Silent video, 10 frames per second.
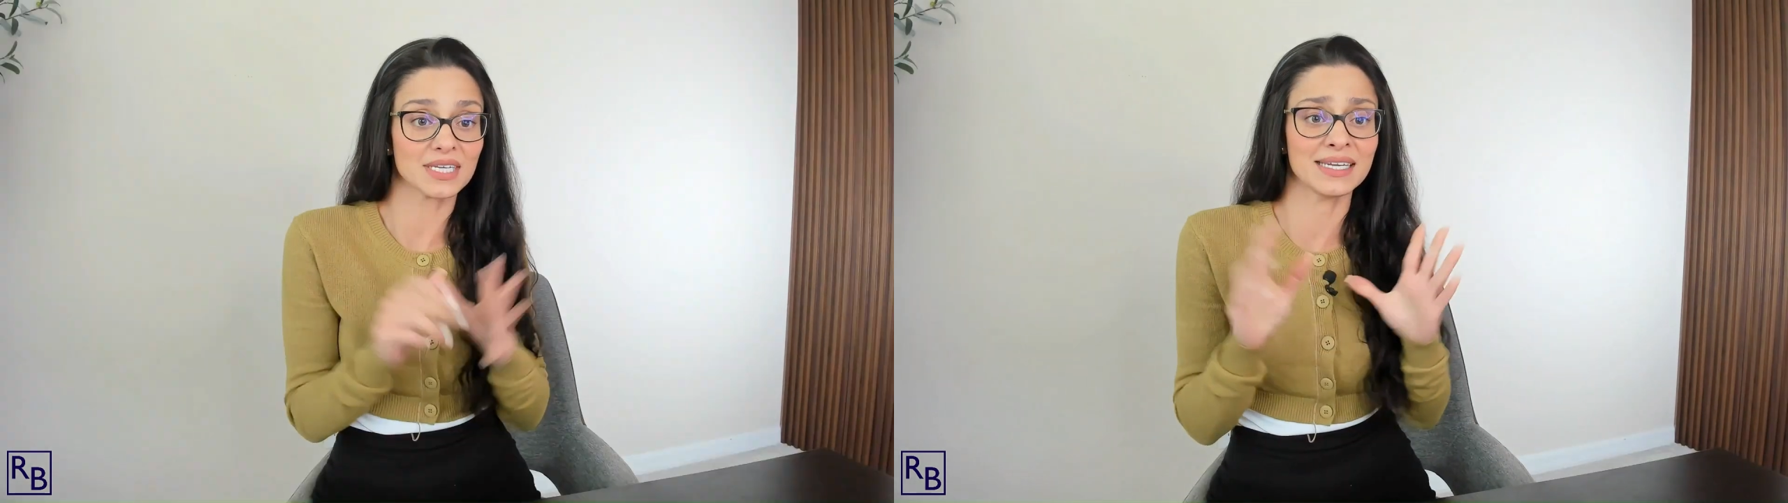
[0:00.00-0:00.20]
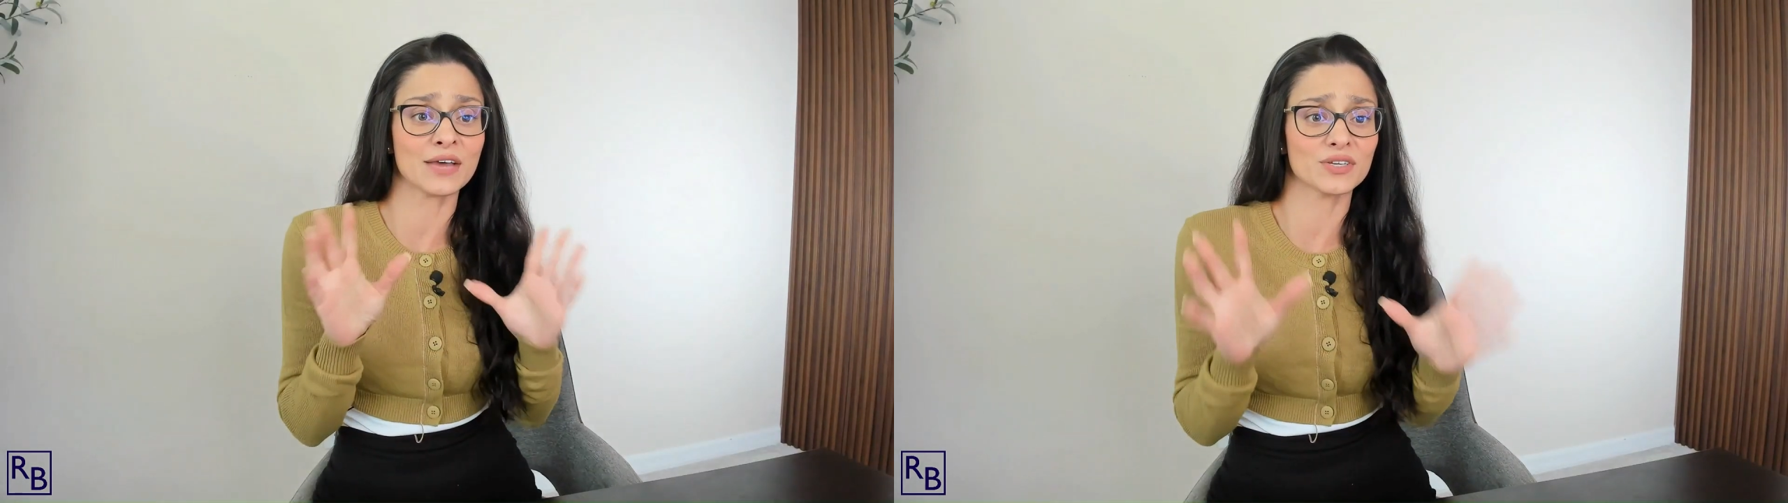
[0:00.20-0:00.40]

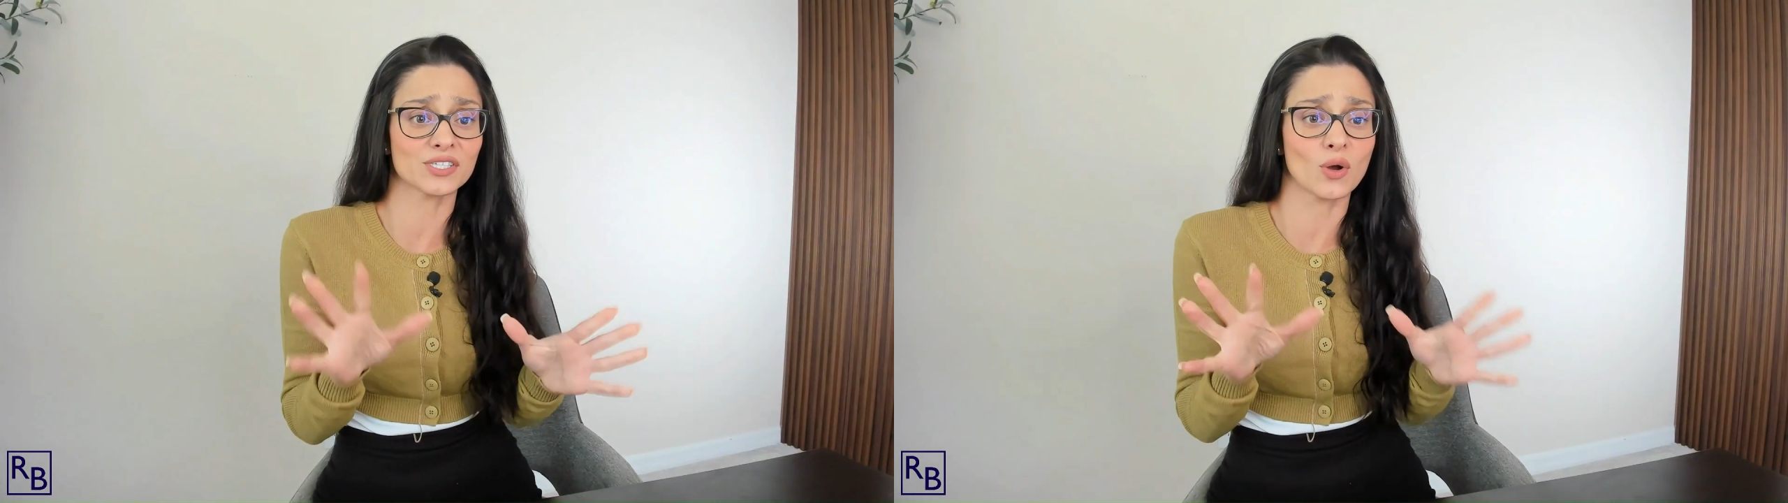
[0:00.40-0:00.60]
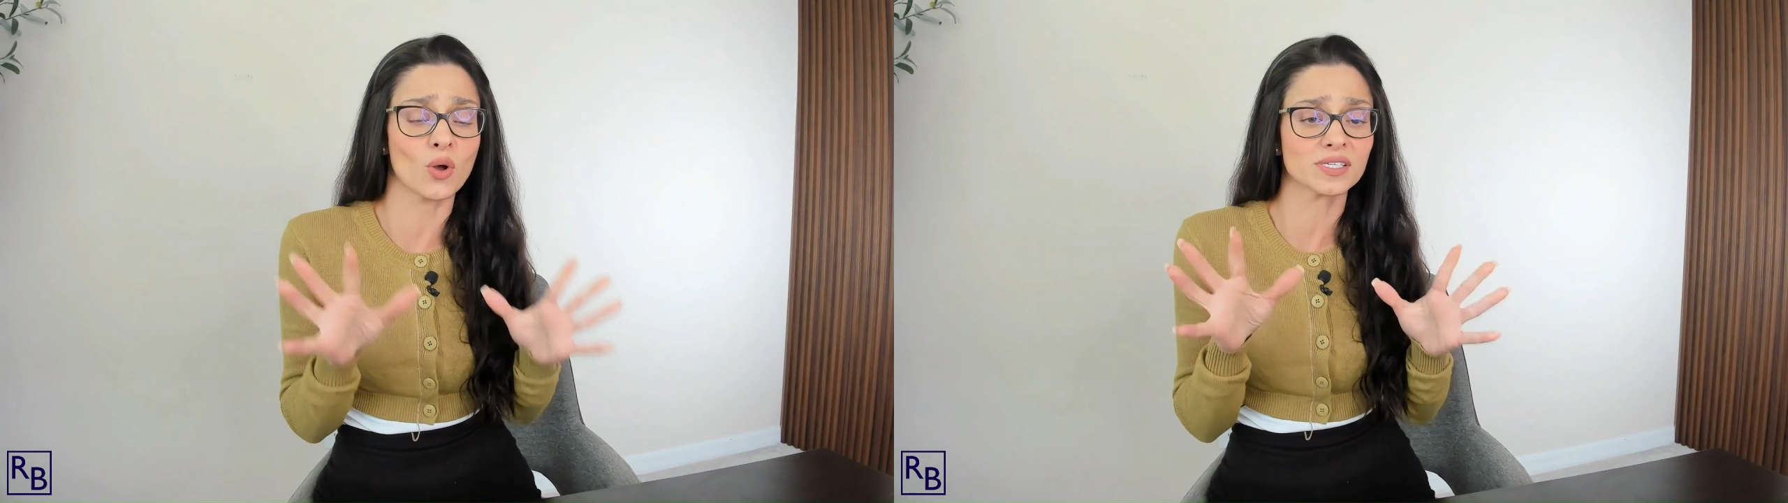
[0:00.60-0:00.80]
Now, there's
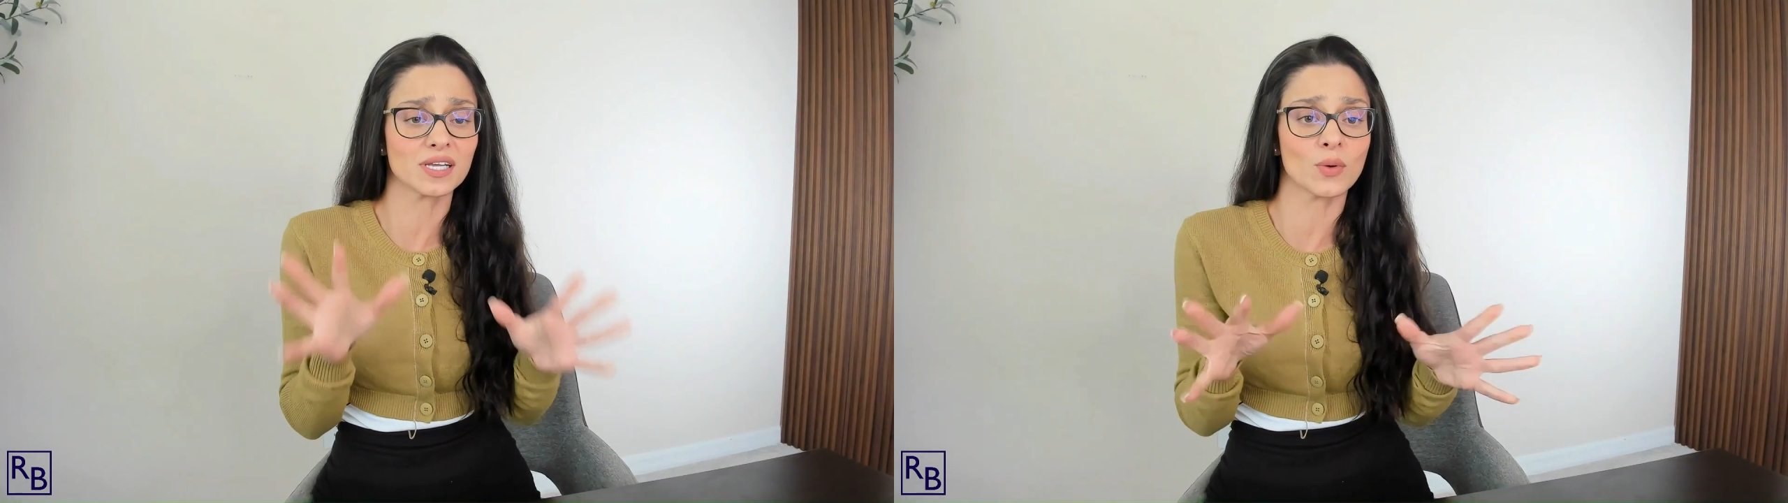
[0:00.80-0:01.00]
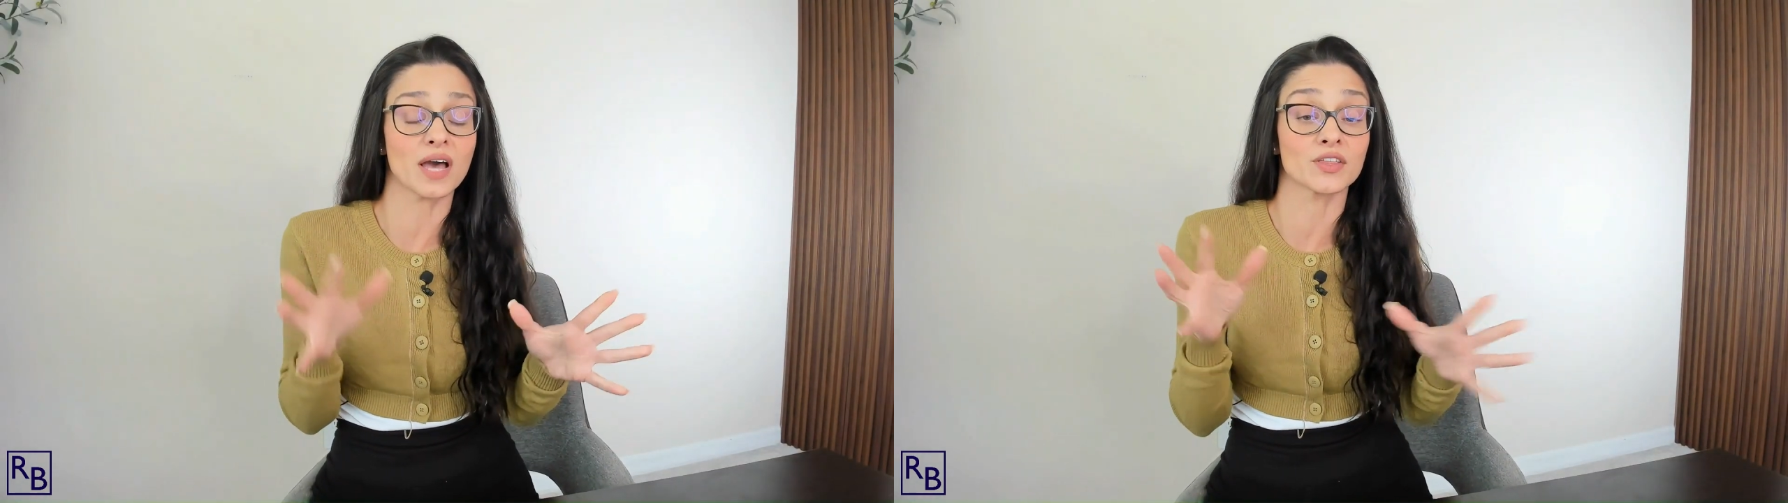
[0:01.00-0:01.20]

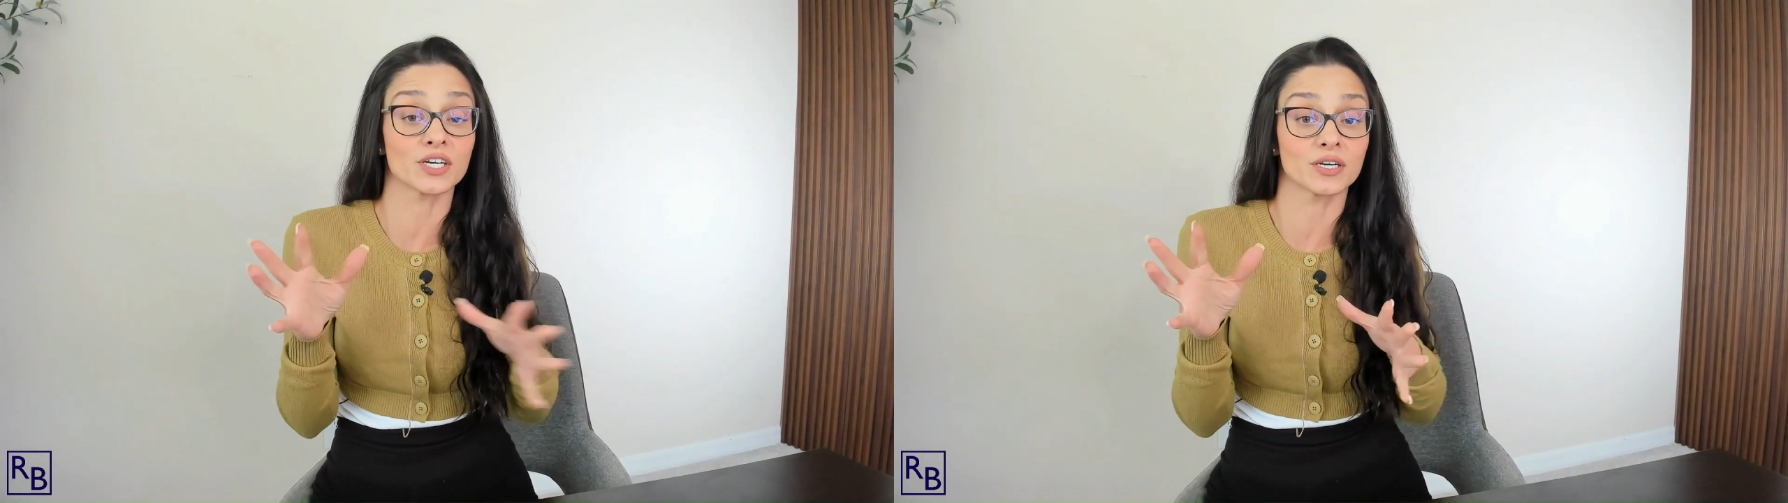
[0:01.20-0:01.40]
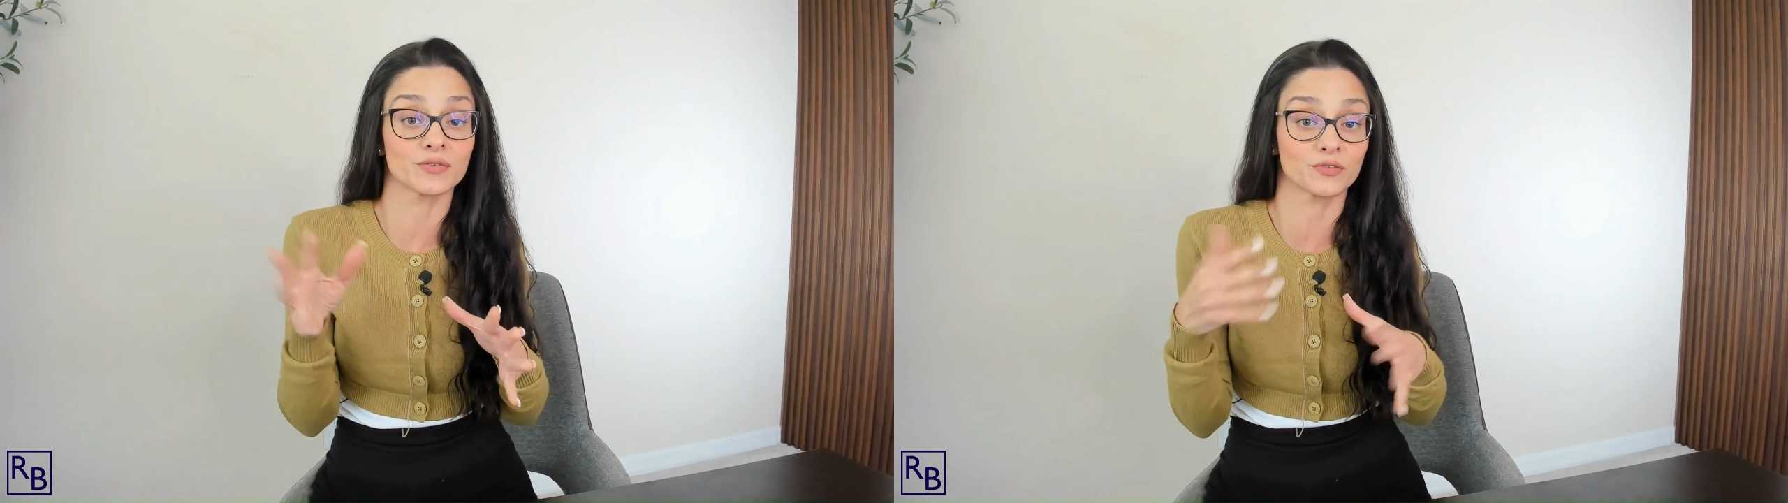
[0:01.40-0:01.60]
also
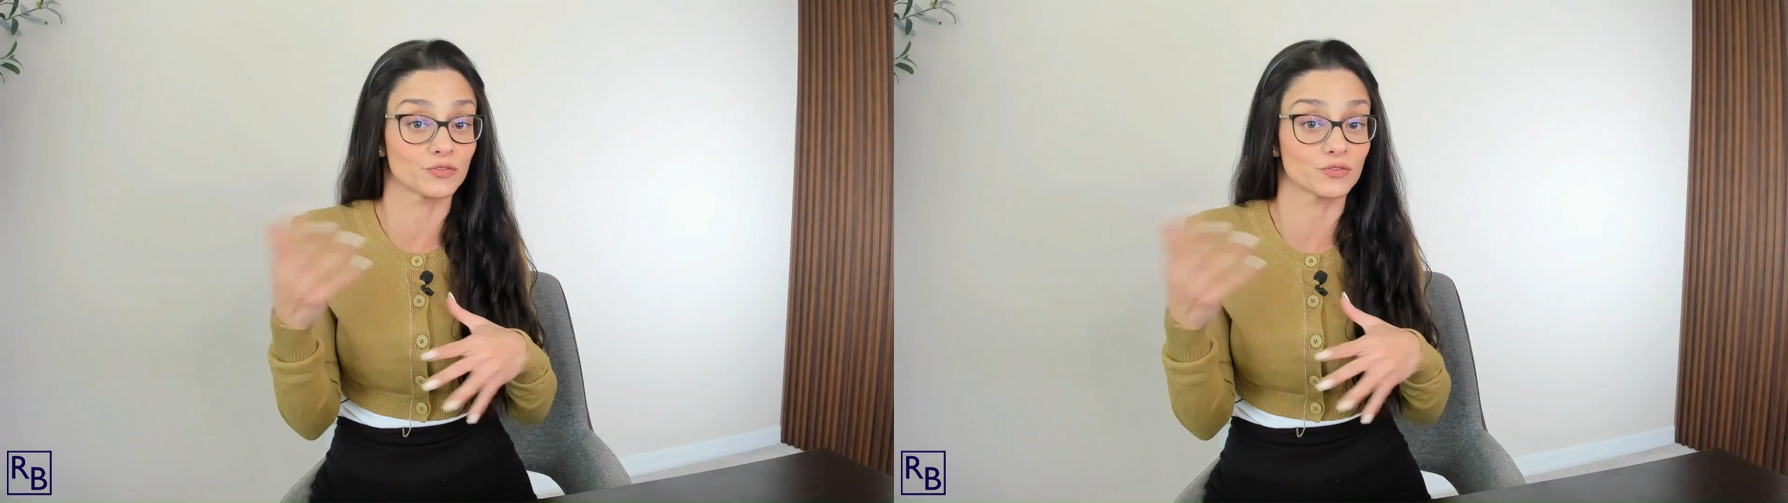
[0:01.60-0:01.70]
other